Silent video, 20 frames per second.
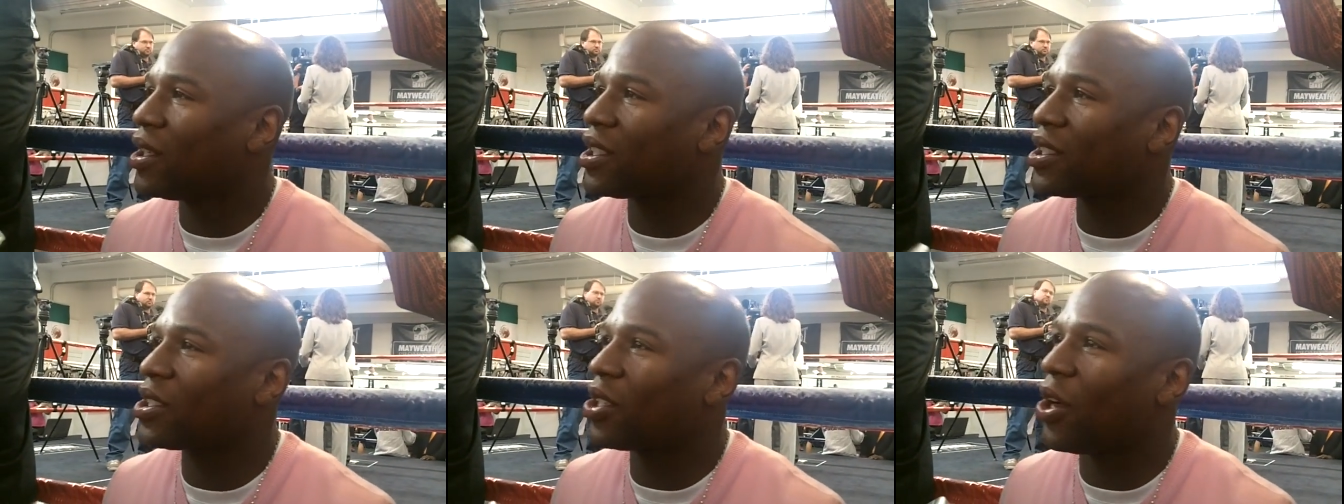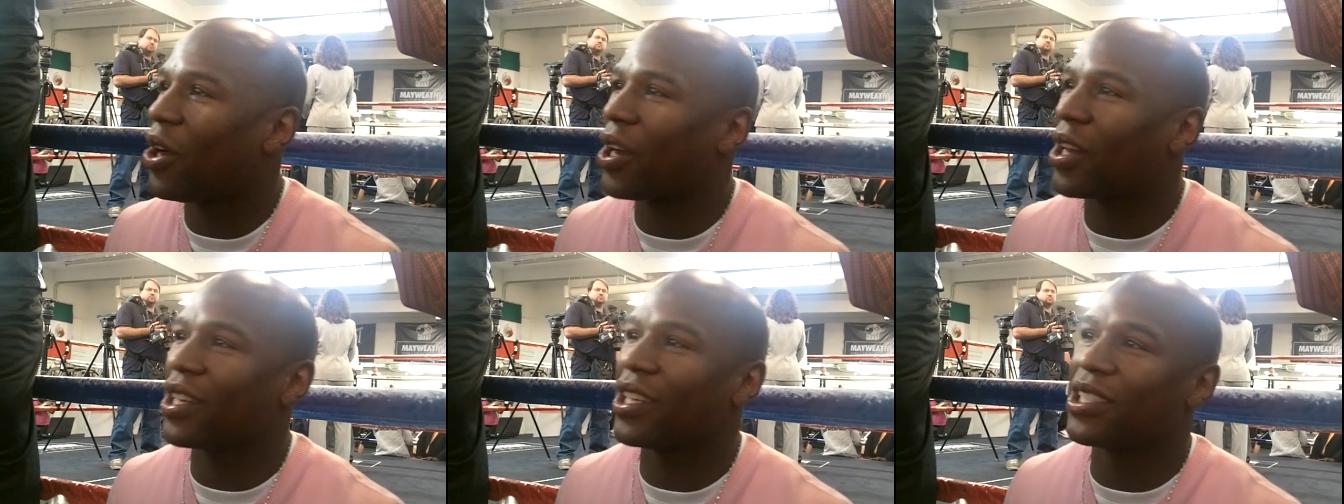Let's
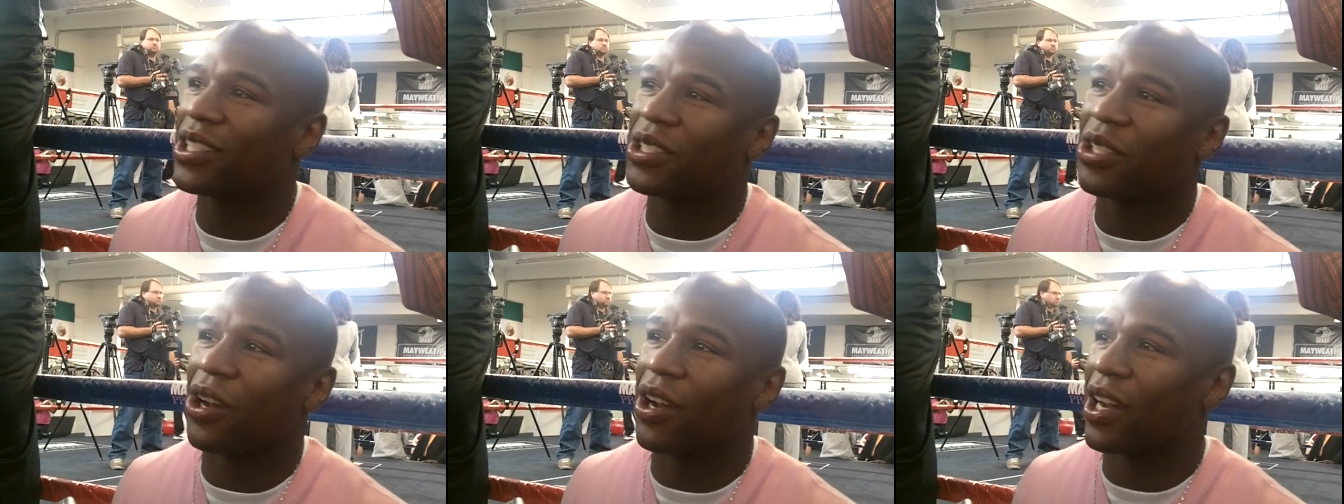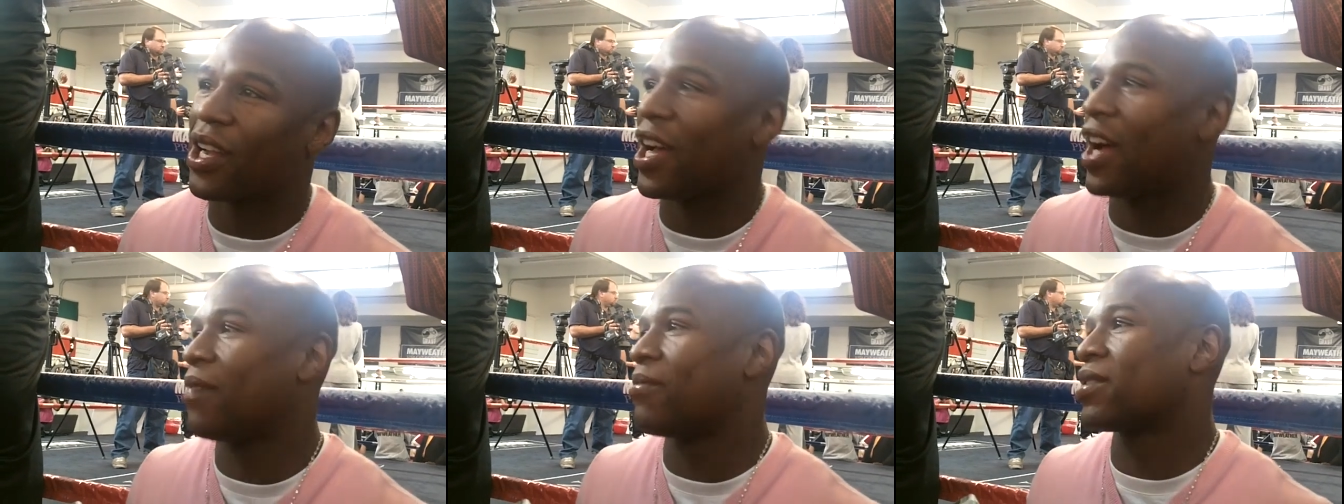
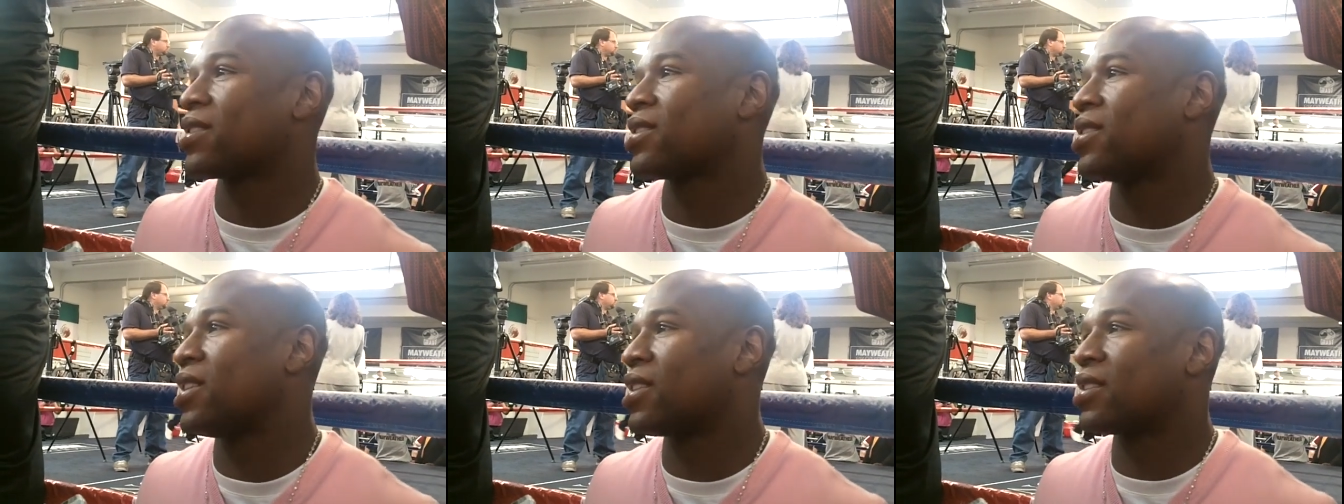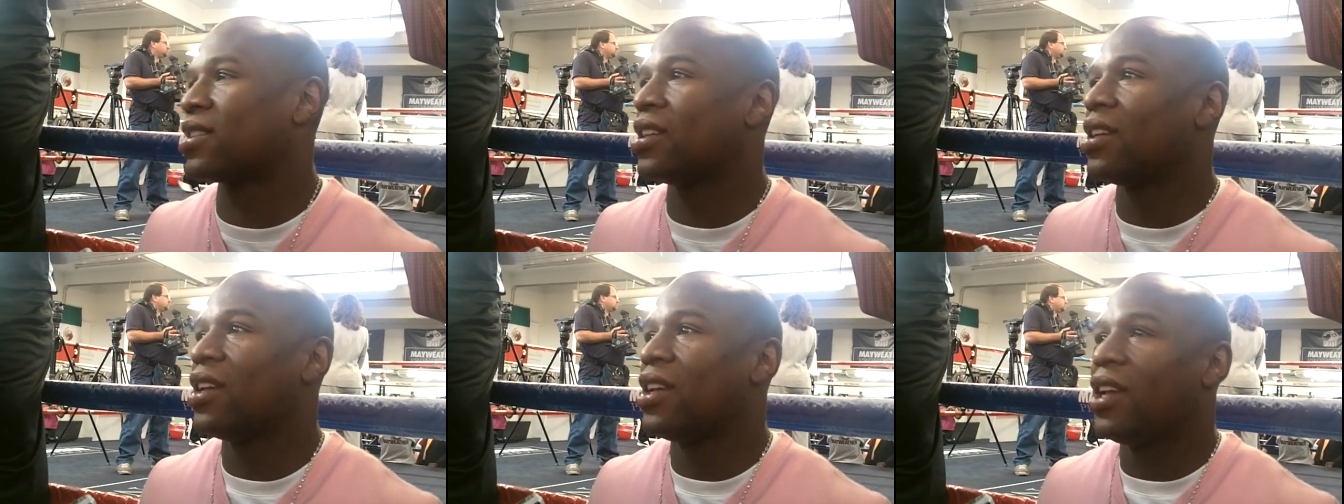talk common
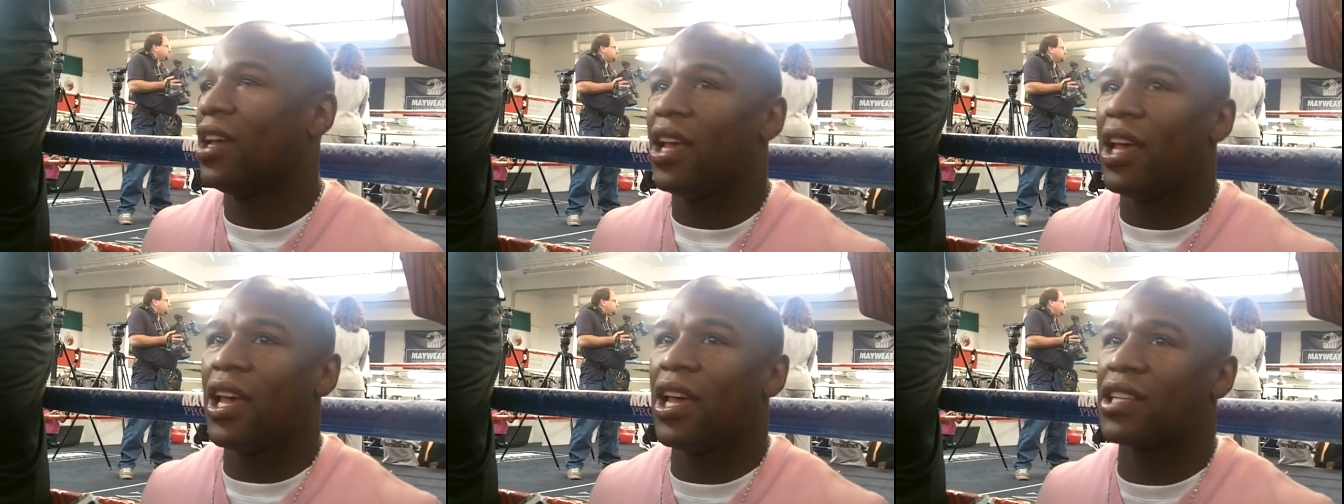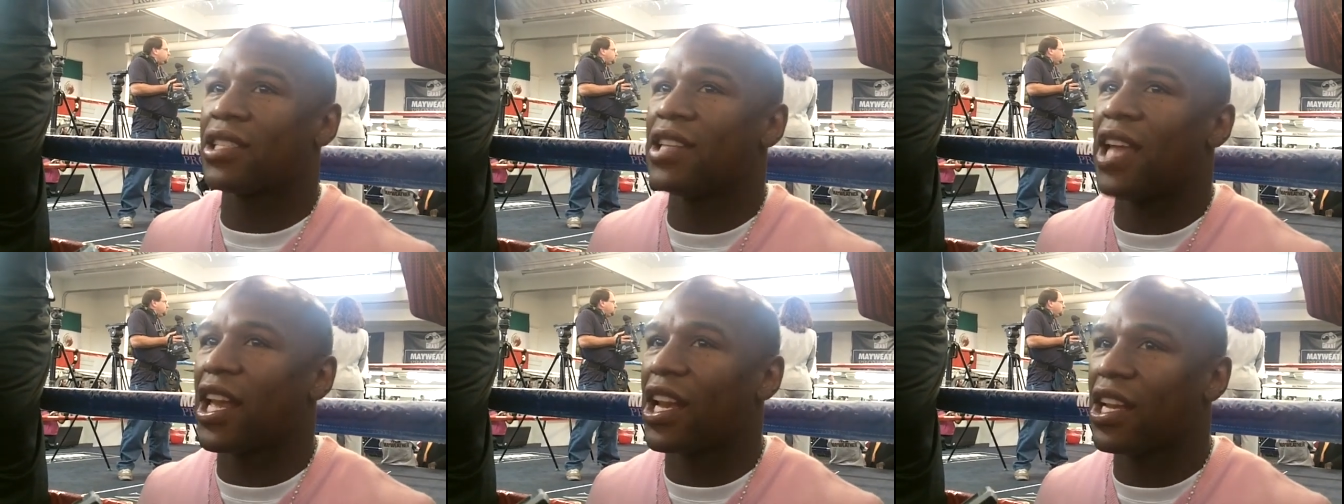sense.
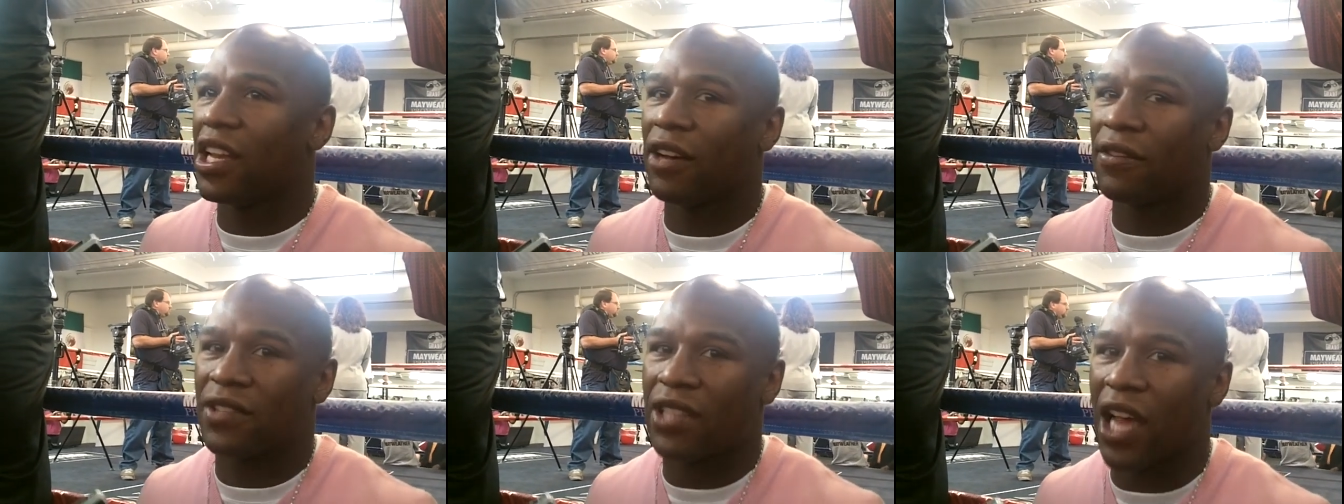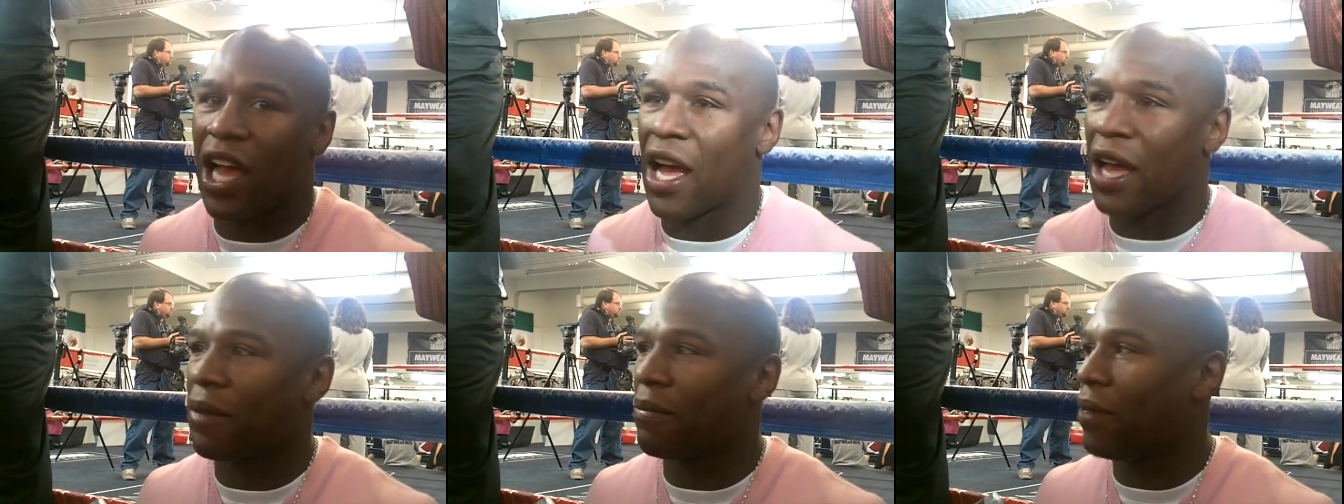It's not enough
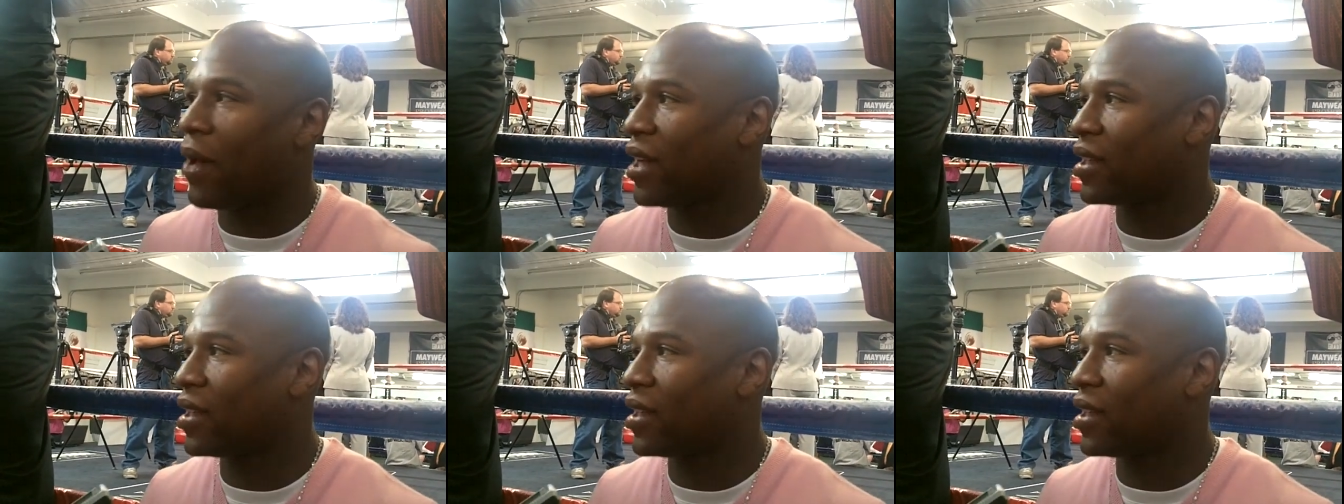time,